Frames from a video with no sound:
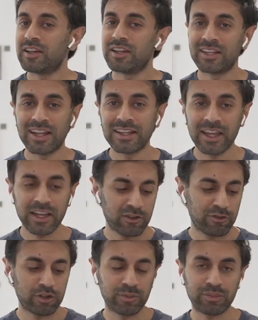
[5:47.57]
And then again,
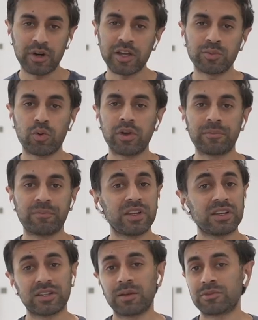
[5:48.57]
for the price point,
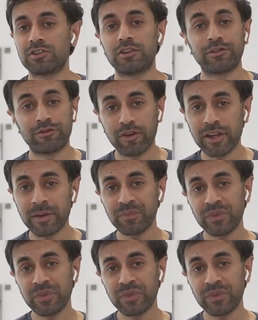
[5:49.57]
it's absolutely fine.